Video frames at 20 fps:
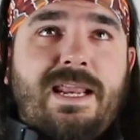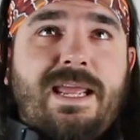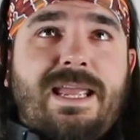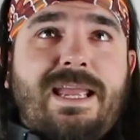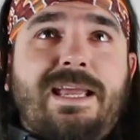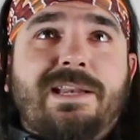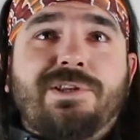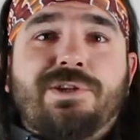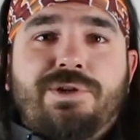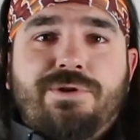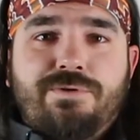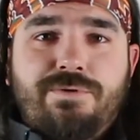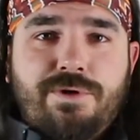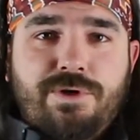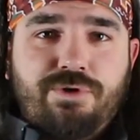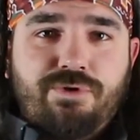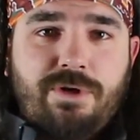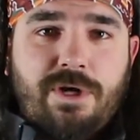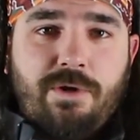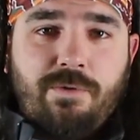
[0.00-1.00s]
into
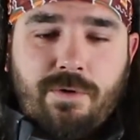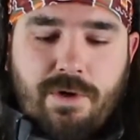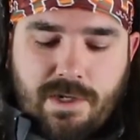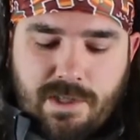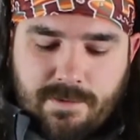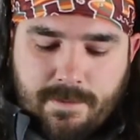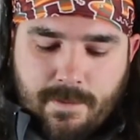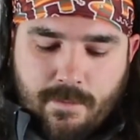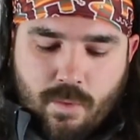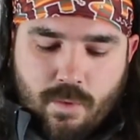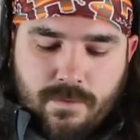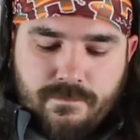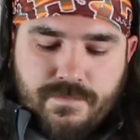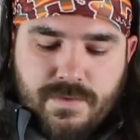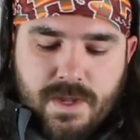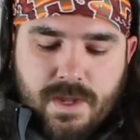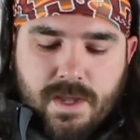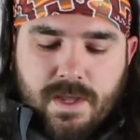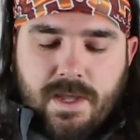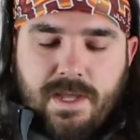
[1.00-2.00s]
trail running a little bit more.
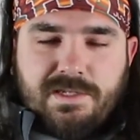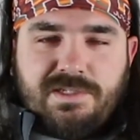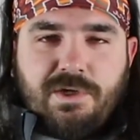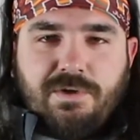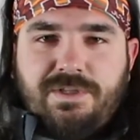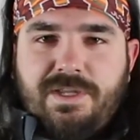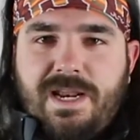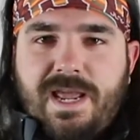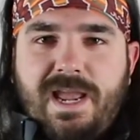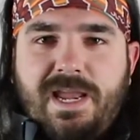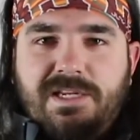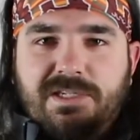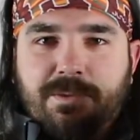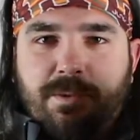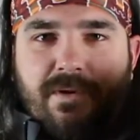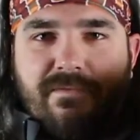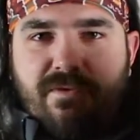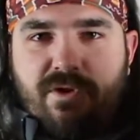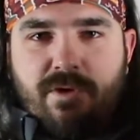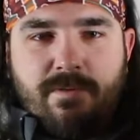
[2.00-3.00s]
And so today is a
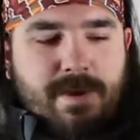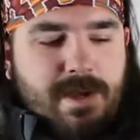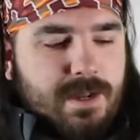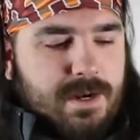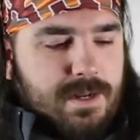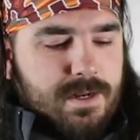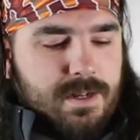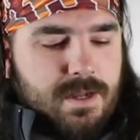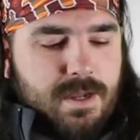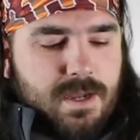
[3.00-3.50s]
review about it.